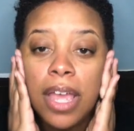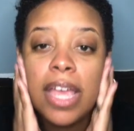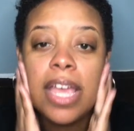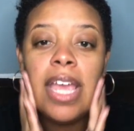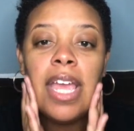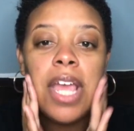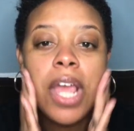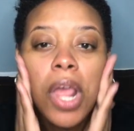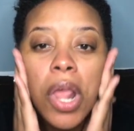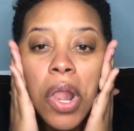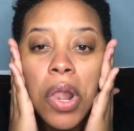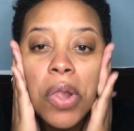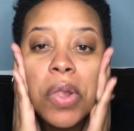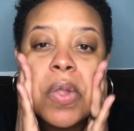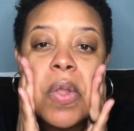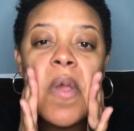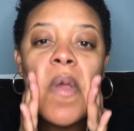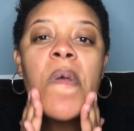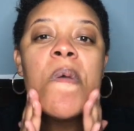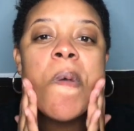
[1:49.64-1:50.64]

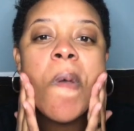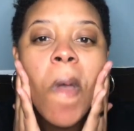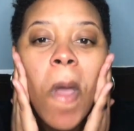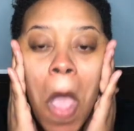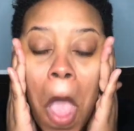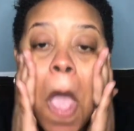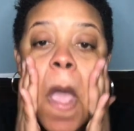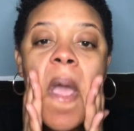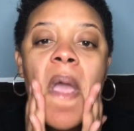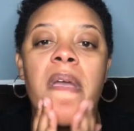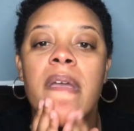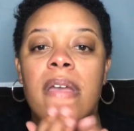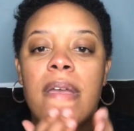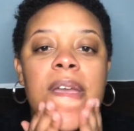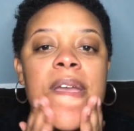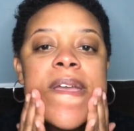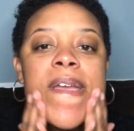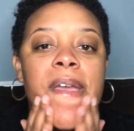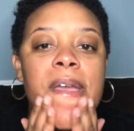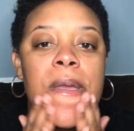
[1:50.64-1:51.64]
hands
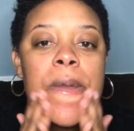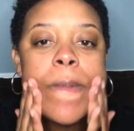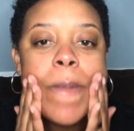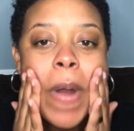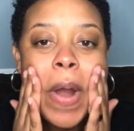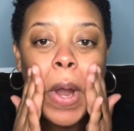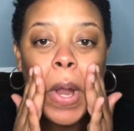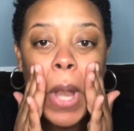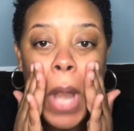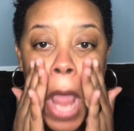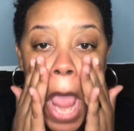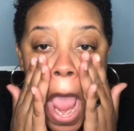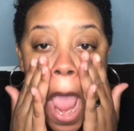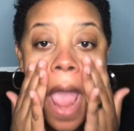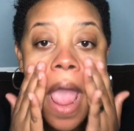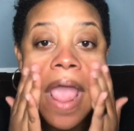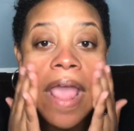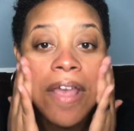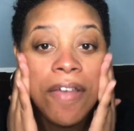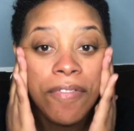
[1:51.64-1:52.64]
and work that
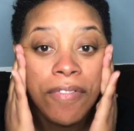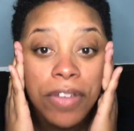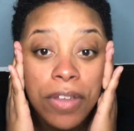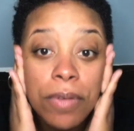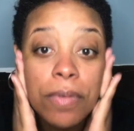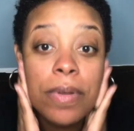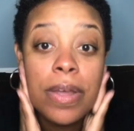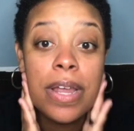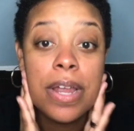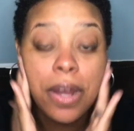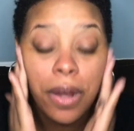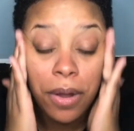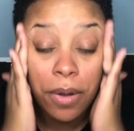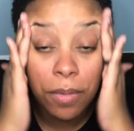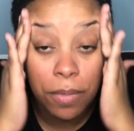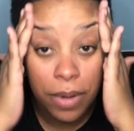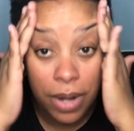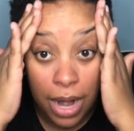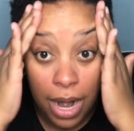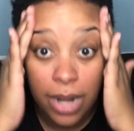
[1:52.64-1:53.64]
everywhere
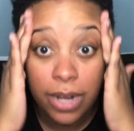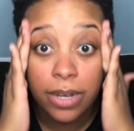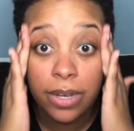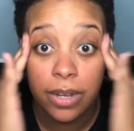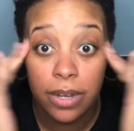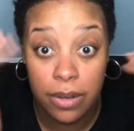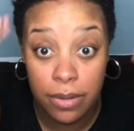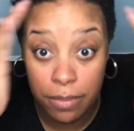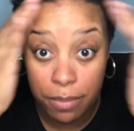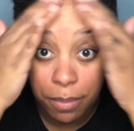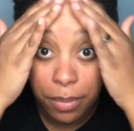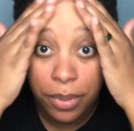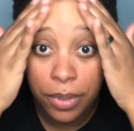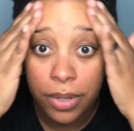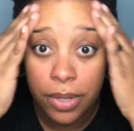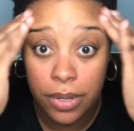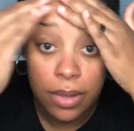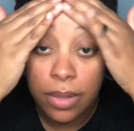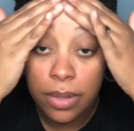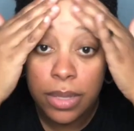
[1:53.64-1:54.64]
where I didn't
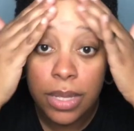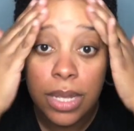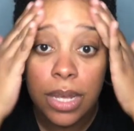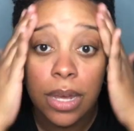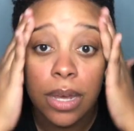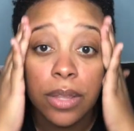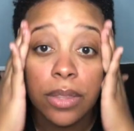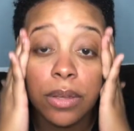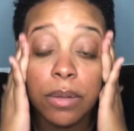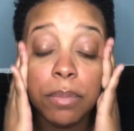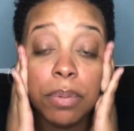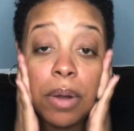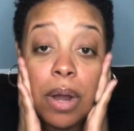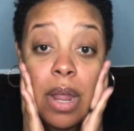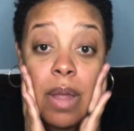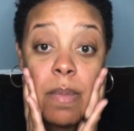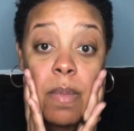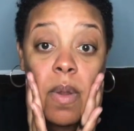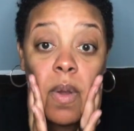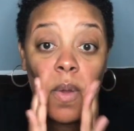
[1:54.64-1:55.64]
put the other
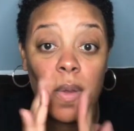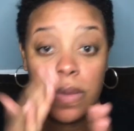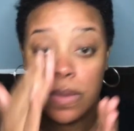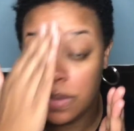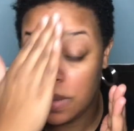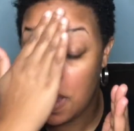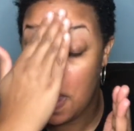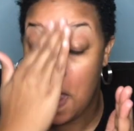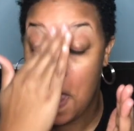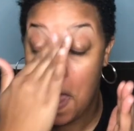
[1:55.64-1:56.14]
primers.